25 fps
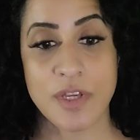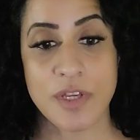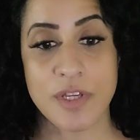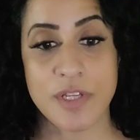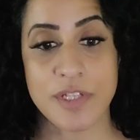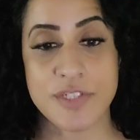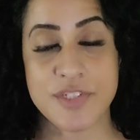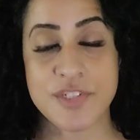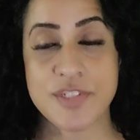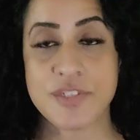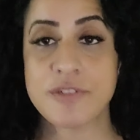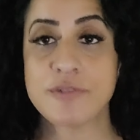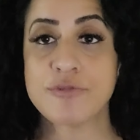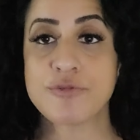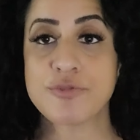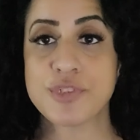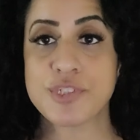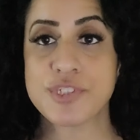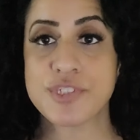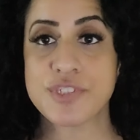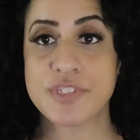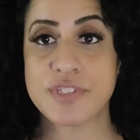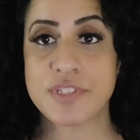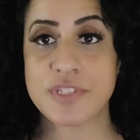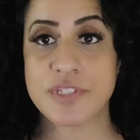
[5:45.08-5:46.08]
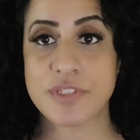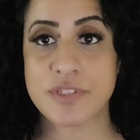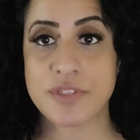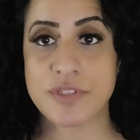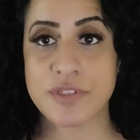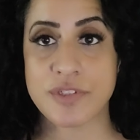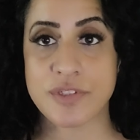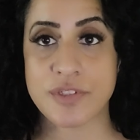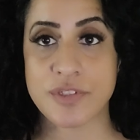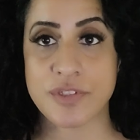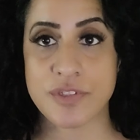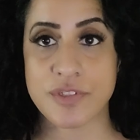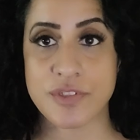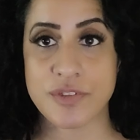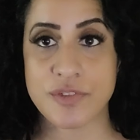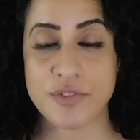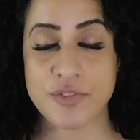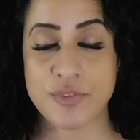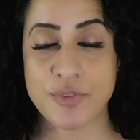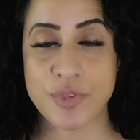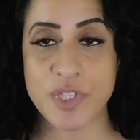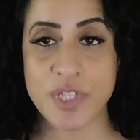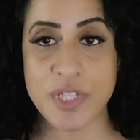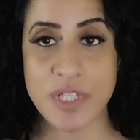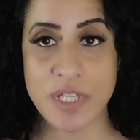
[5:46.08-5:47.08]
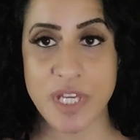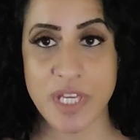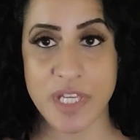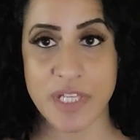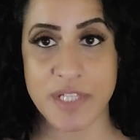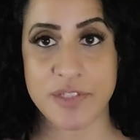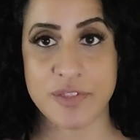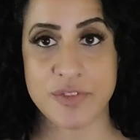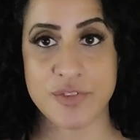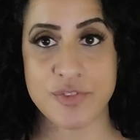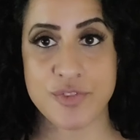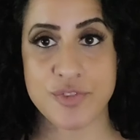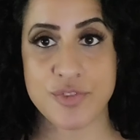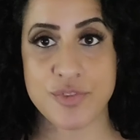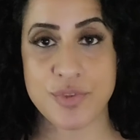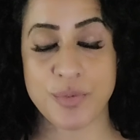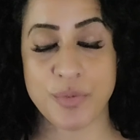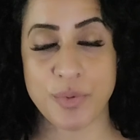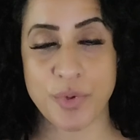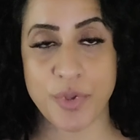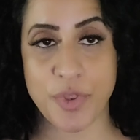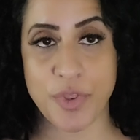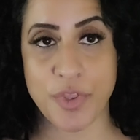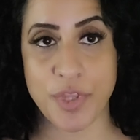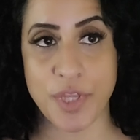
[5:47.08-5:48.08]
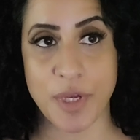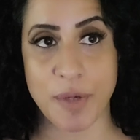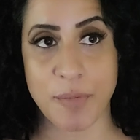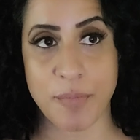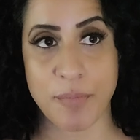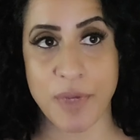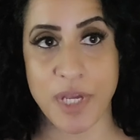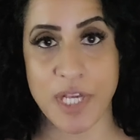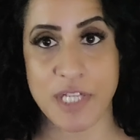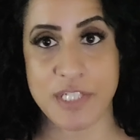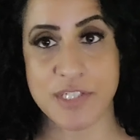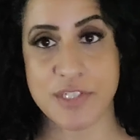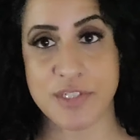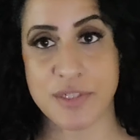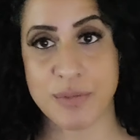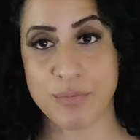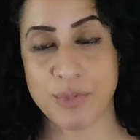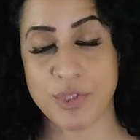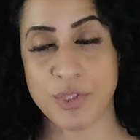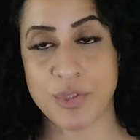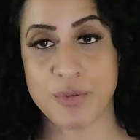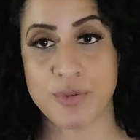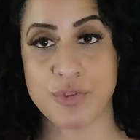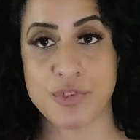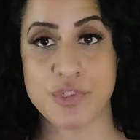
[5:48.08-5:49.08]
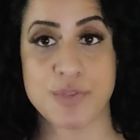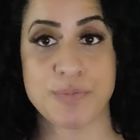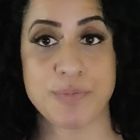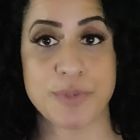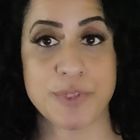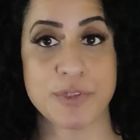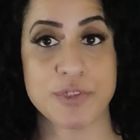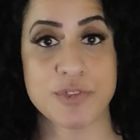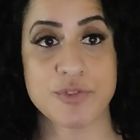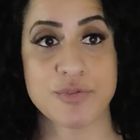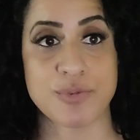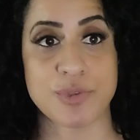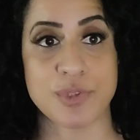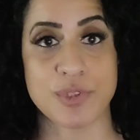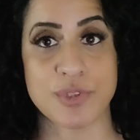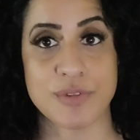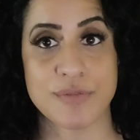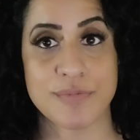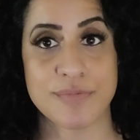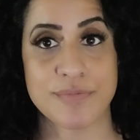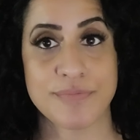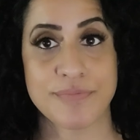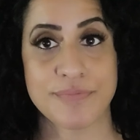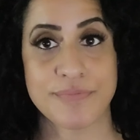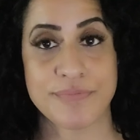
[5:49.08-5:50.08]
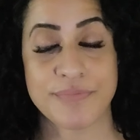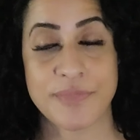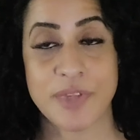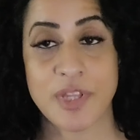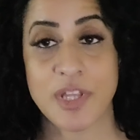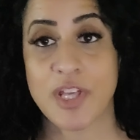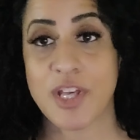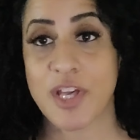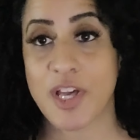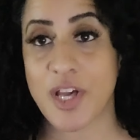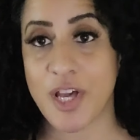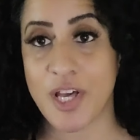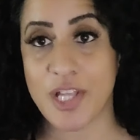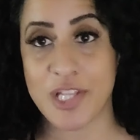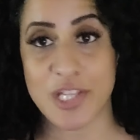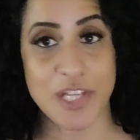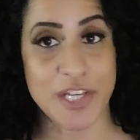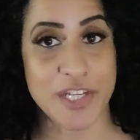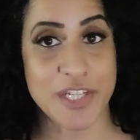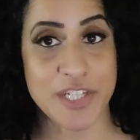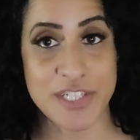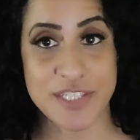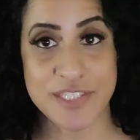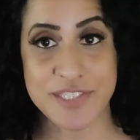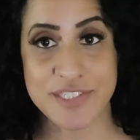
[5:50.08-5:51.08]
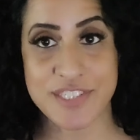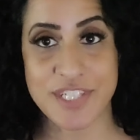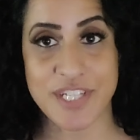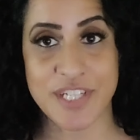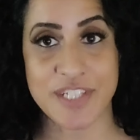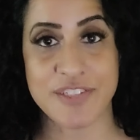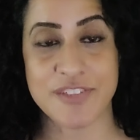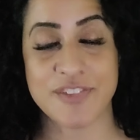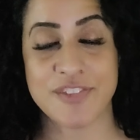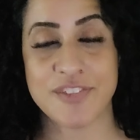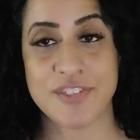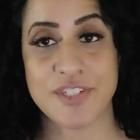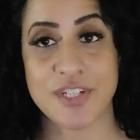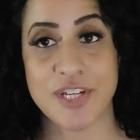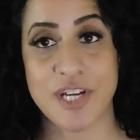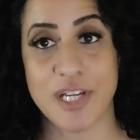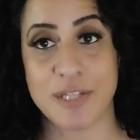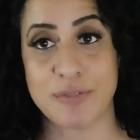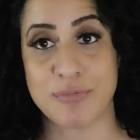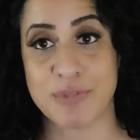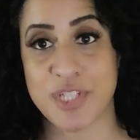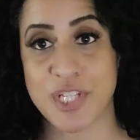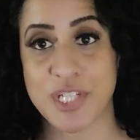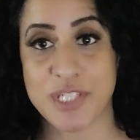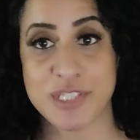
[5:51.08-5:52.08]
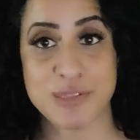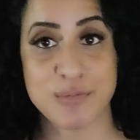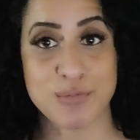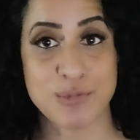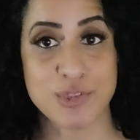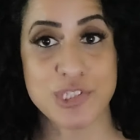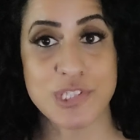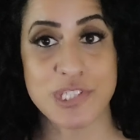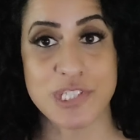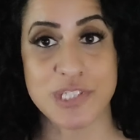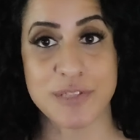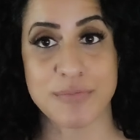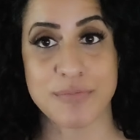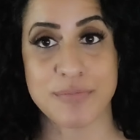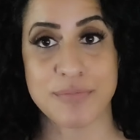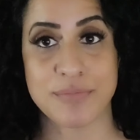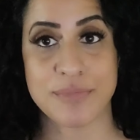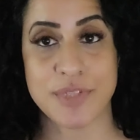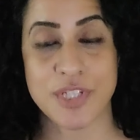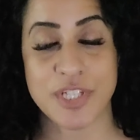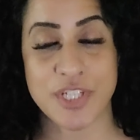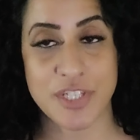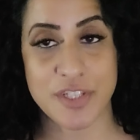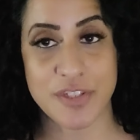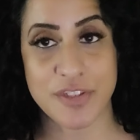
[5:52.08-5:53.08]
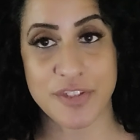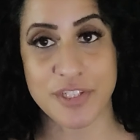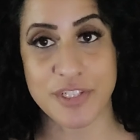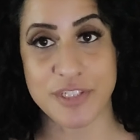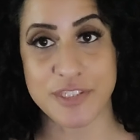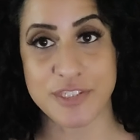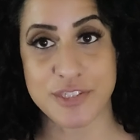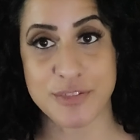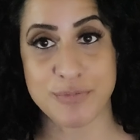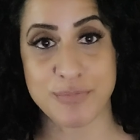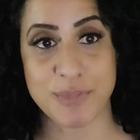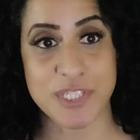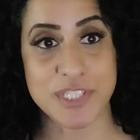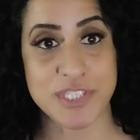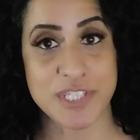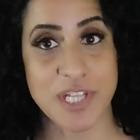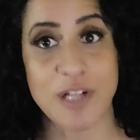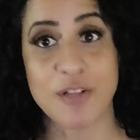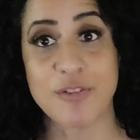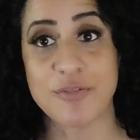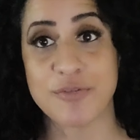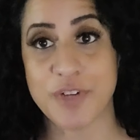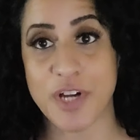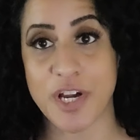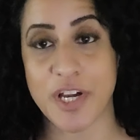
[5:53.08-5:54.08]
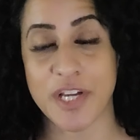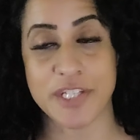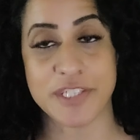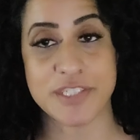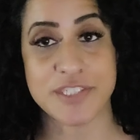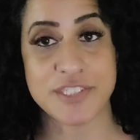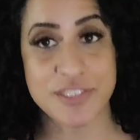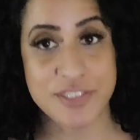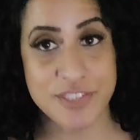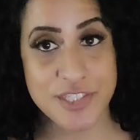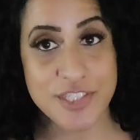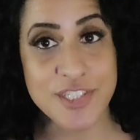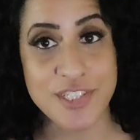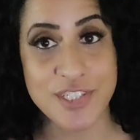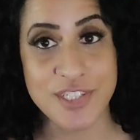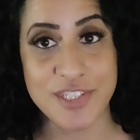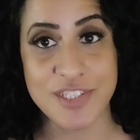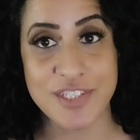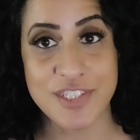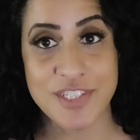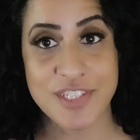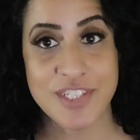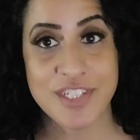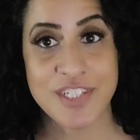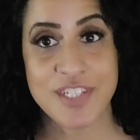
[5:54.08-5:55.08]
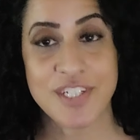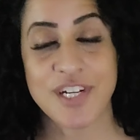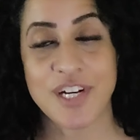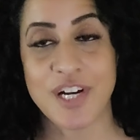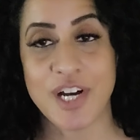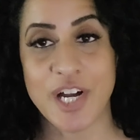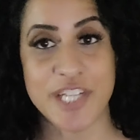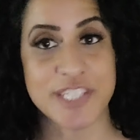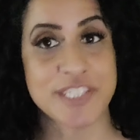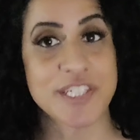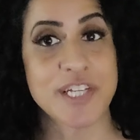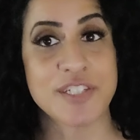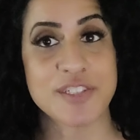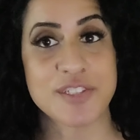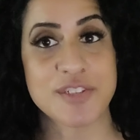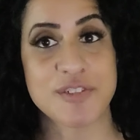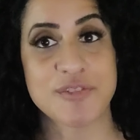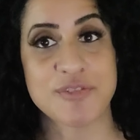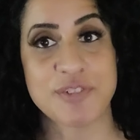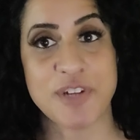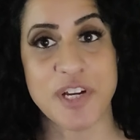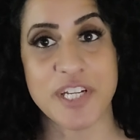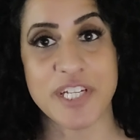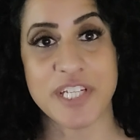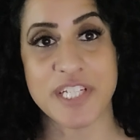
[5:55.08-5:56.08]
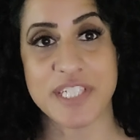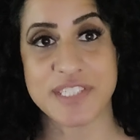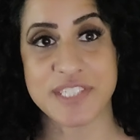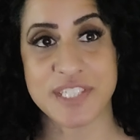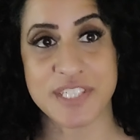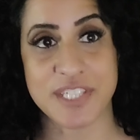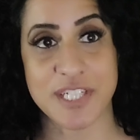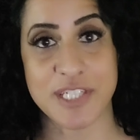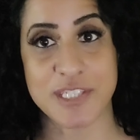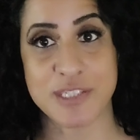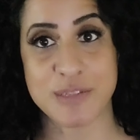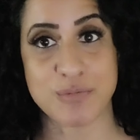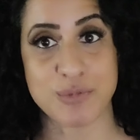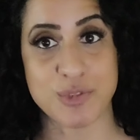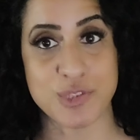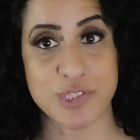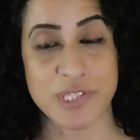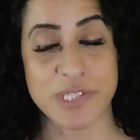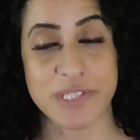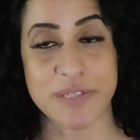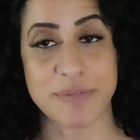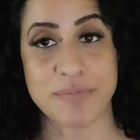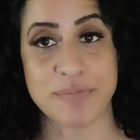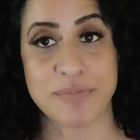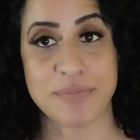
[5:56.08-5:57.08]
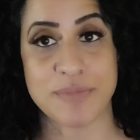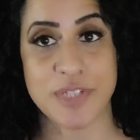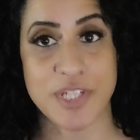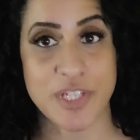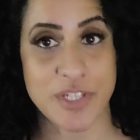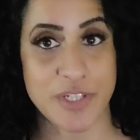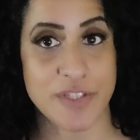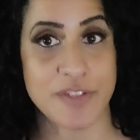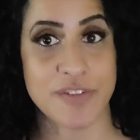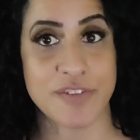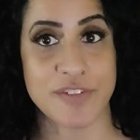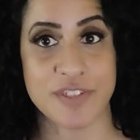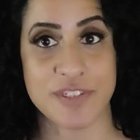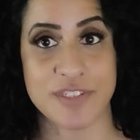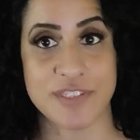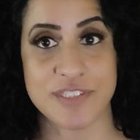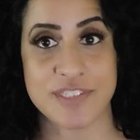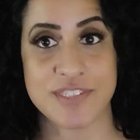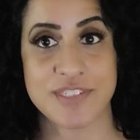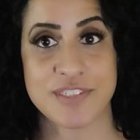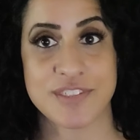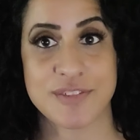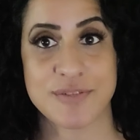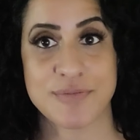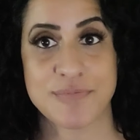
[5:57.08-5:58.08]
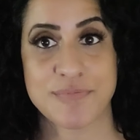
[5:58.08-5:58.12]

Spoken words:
It's interesting to engage with them as someone who is spiritual. And like I said, I'm an ex-Muslim atheist myself. I still identify as an ex-Muslim atheist.